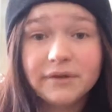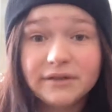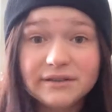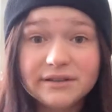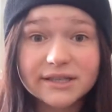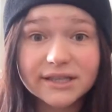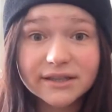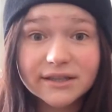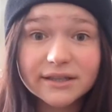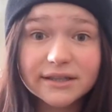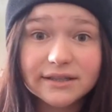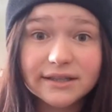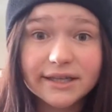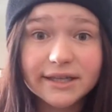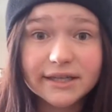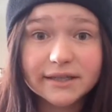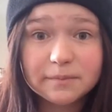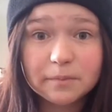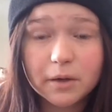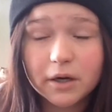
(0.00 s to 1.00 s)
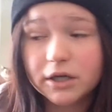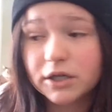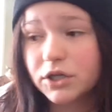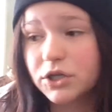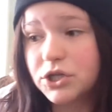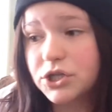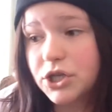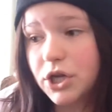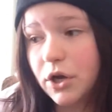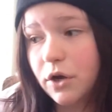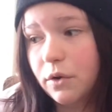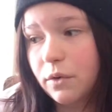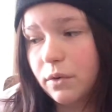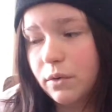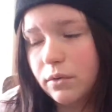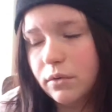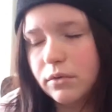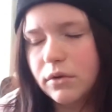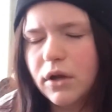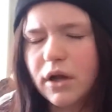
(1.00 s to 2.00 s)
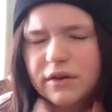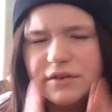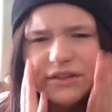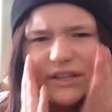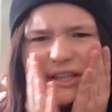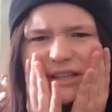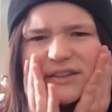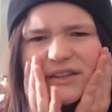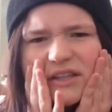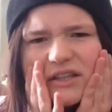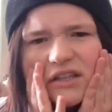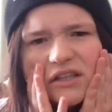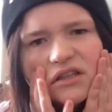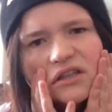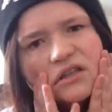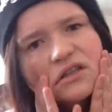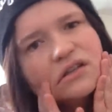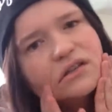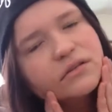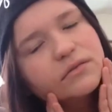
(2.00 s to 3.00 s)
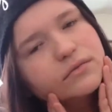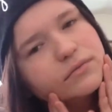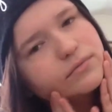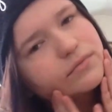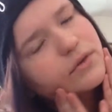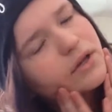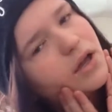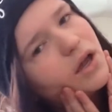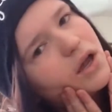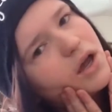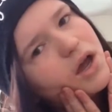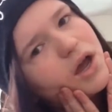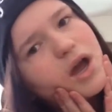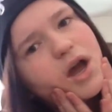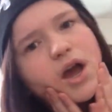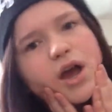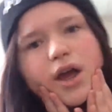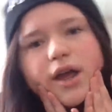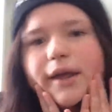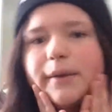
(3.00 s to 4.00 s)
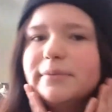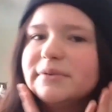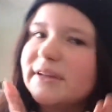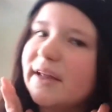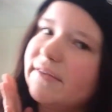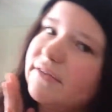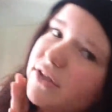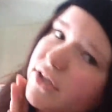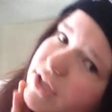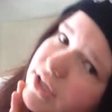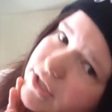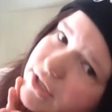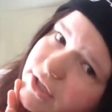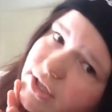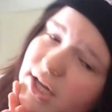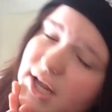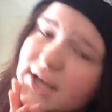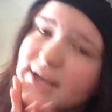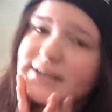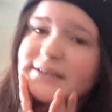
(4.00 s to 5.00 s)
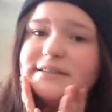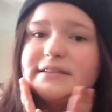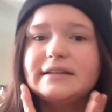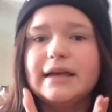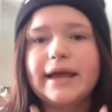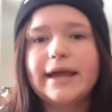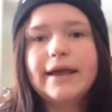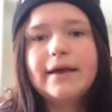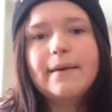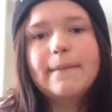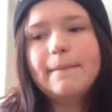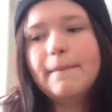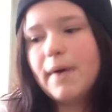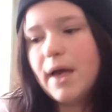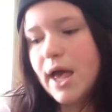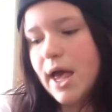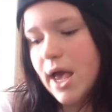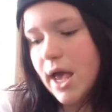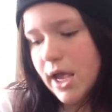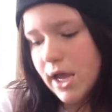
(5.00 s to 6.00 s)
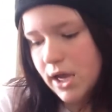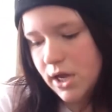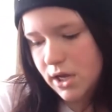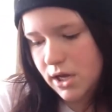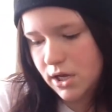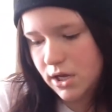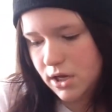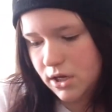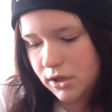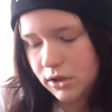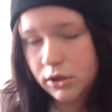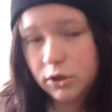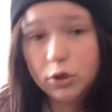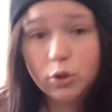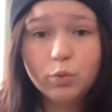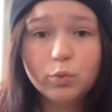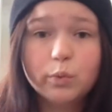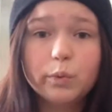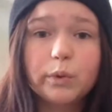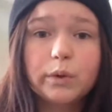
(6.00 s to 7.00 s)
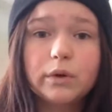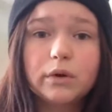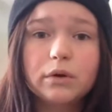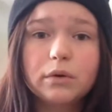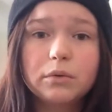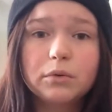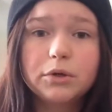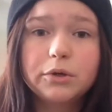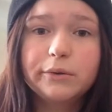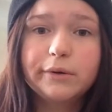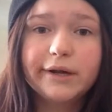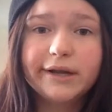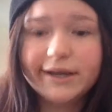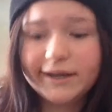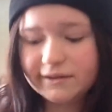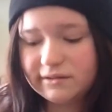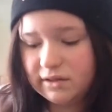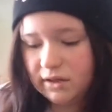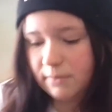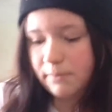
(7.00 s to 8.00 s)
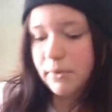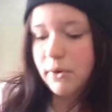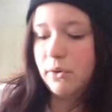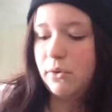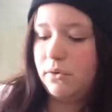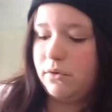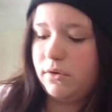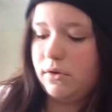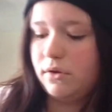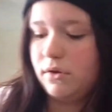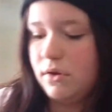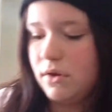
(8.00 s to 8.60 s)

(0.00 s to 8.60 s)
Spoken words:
when Dylan did his part of the show, not Dylan, it was after Dylan, Sam and Luke were doing a kissing booth.